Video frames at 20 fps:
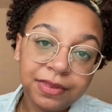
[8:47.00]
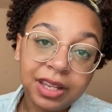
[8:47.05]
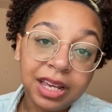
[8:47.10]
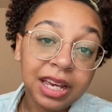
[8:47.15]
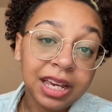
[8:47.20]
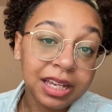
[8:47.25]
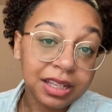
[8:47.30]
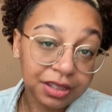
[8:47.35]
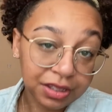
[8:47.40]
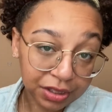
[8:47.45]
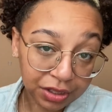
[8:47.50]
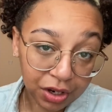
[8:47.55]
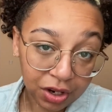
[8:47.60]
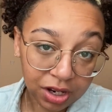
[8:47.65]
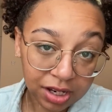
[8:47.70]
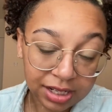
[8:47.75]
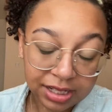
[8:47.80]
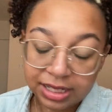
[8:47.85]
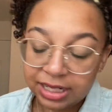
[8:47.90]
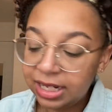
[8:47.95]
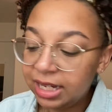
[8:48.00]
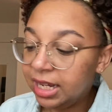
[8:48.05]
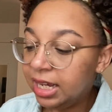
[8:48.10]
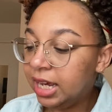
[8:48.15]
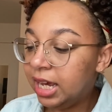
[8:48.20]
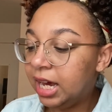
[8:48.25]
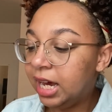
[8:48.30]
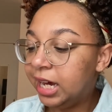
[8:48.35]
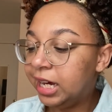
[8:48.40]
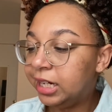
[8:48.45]
It's gone.
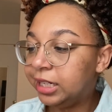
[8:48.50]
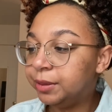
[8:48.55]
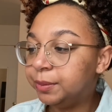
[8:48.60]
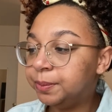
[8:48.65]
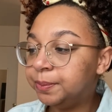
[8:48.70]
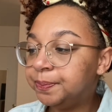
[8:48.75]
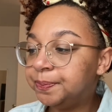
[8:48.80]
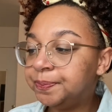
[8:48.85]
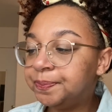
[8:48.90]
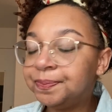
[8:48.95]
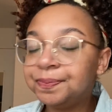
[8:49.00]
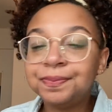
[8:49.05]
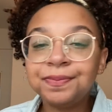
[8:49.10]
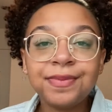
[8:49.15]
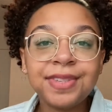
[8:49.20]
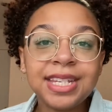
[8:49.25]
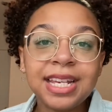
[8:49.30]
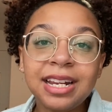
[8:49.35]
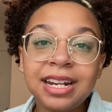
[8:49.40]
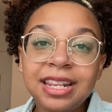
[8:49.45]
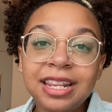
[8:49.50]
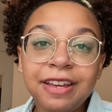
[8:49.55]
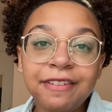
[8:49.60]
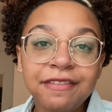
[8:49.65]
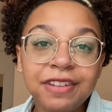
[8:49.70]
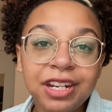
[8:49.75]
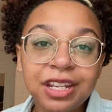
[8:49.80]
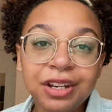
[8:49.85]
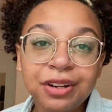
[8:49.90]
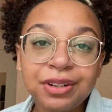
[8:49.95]
Said in that
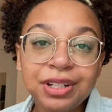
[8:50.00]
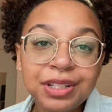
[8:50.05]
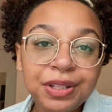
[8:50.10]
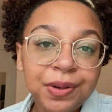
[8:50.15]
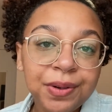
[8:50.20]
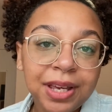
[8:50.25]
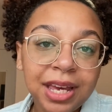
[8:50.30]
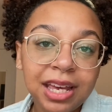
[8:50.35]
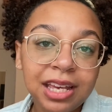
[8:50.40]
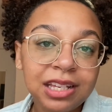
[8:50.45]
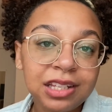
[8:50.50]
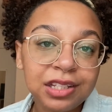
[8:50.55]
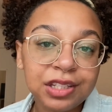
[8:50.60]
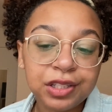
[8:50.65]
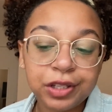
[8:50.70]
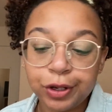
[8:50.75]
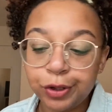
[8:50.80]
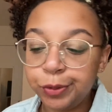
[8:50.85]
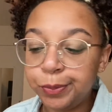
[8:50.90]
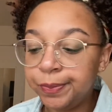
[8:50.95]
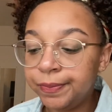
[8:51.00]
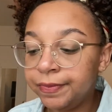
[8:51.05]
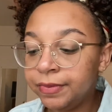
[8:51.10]
video, it's okay, it's soap.